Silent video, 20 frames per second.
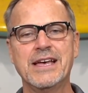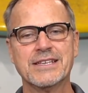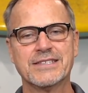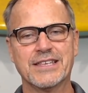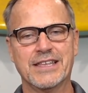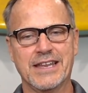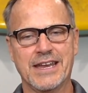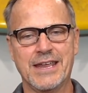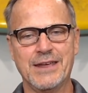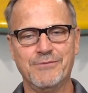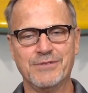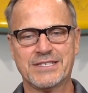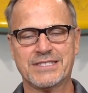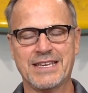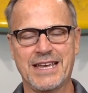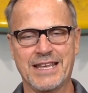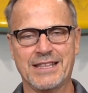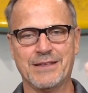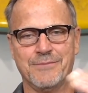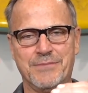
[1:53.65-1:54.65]
So that he was
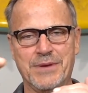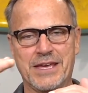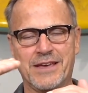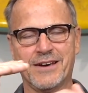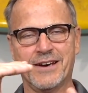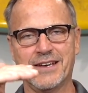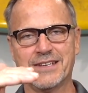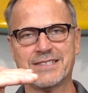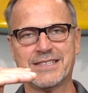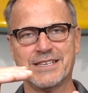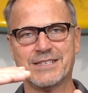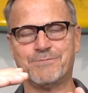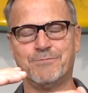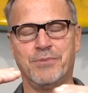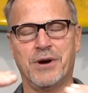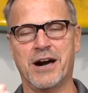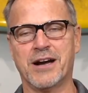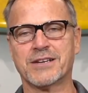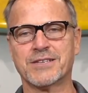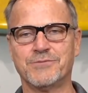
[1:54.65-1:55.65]
saying that because this
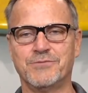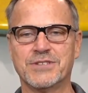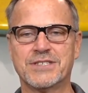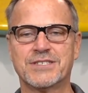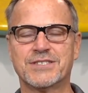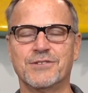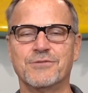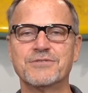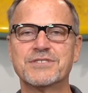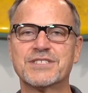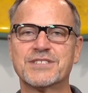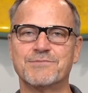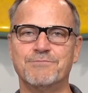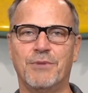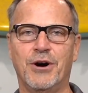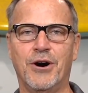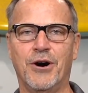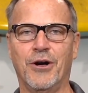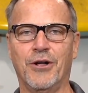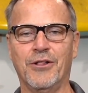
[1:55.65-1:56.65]
box was so
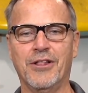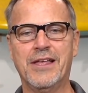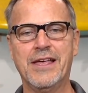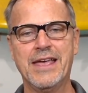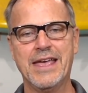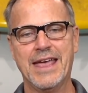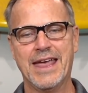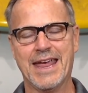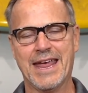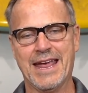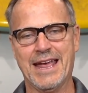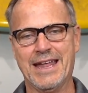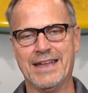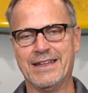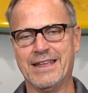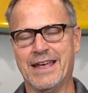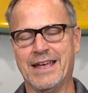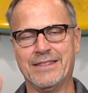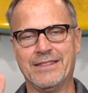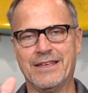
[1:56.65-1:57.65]
small
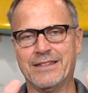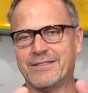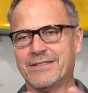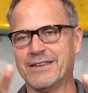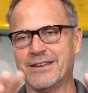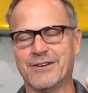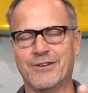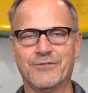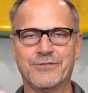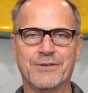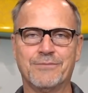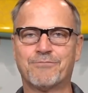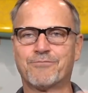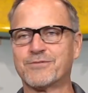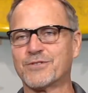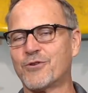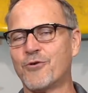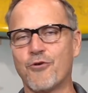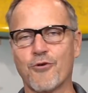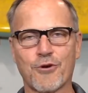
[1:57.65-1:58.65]
and that, you know, the
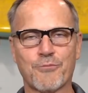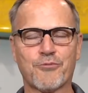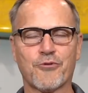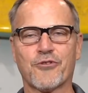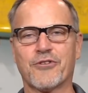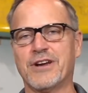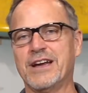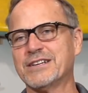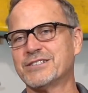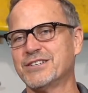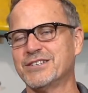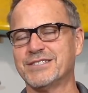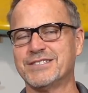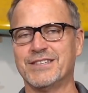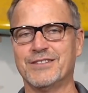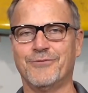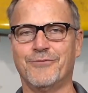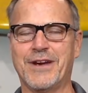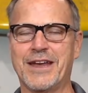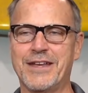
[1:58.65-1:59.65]
chord progressions
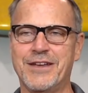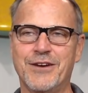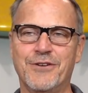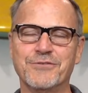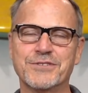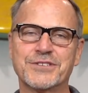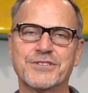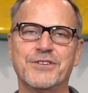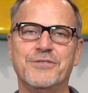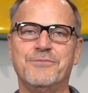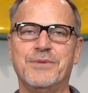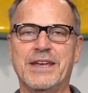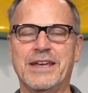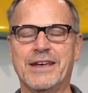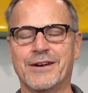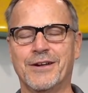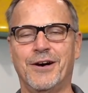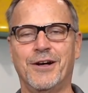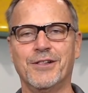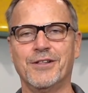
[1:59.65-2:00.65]
and the way notes could be
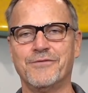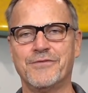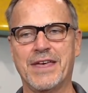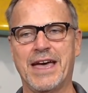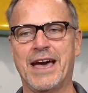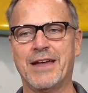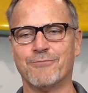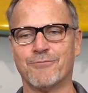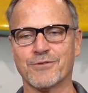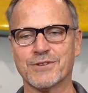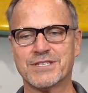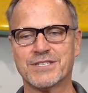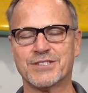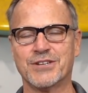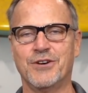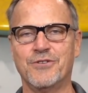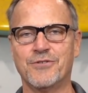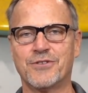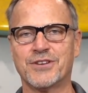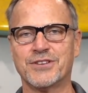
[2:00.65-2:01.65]
and all of that were
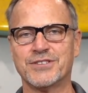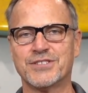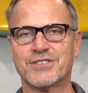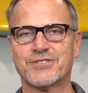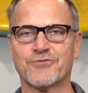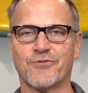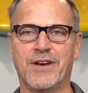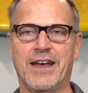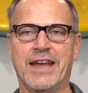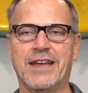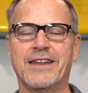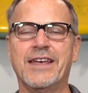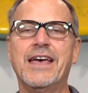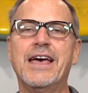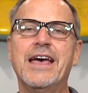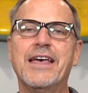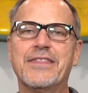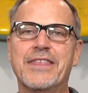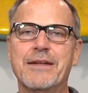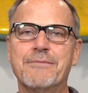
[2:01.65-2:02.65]
so constrained
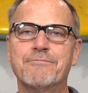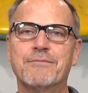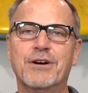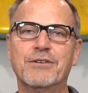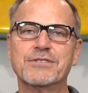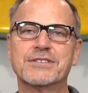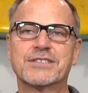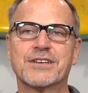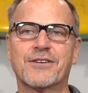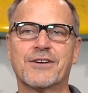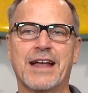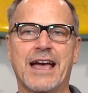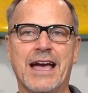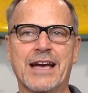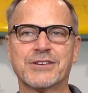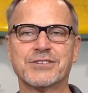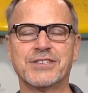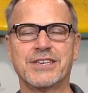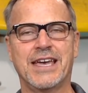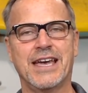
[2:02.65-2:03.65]
that Mozart
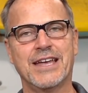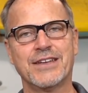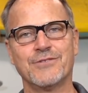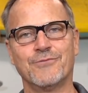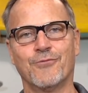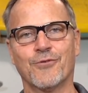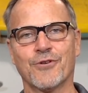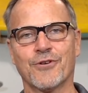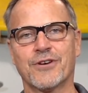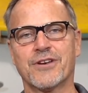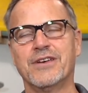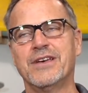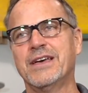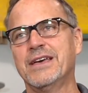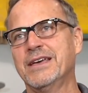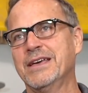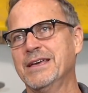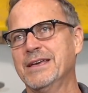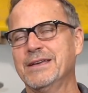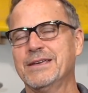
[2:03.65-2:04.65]
actually had to work,
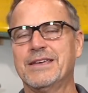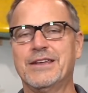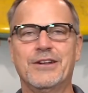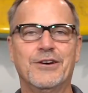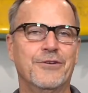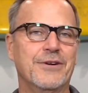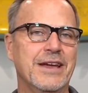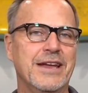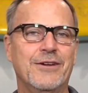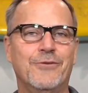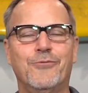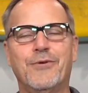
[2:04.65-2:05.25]
you know, in a